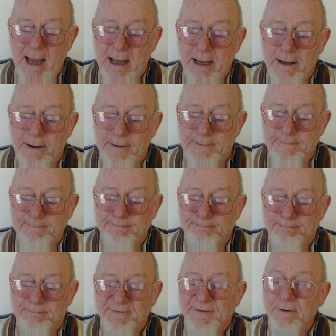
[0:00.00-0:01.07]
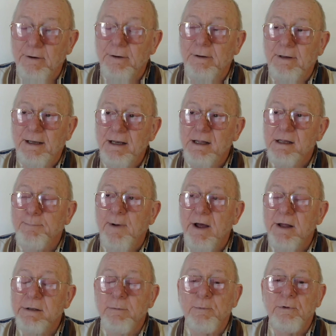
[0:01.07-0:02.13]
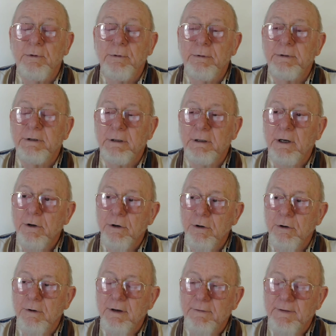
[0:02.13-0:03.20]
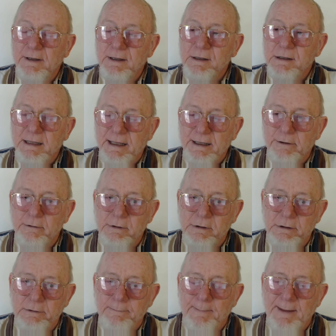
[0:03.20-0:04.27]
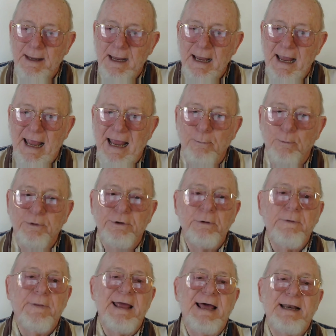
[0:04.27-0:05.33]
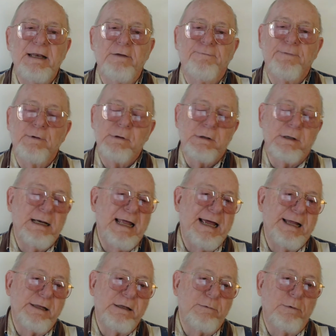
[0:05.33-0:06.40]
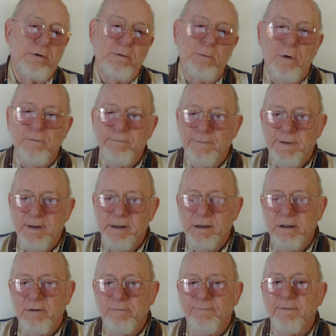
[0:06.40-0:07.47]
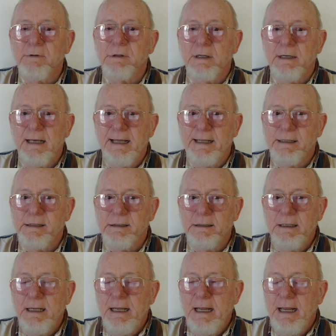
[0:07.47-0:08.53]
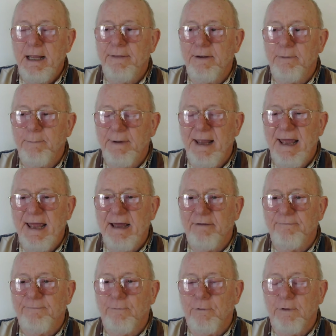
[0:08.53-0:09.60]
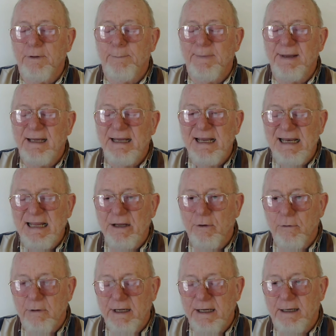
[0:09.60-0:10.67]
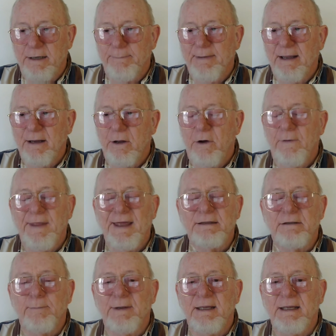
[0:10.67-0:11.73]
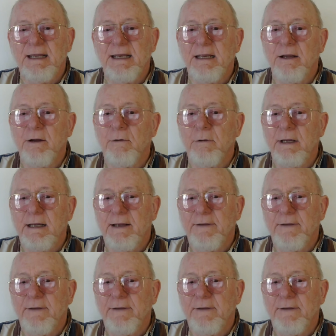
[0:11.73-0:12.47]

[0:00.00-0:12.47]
But it is possible to learn these letters. And we'll do that in the first class. We'll go over this in the first class that we have for the beginning Greek. And I call that the beginning Greek.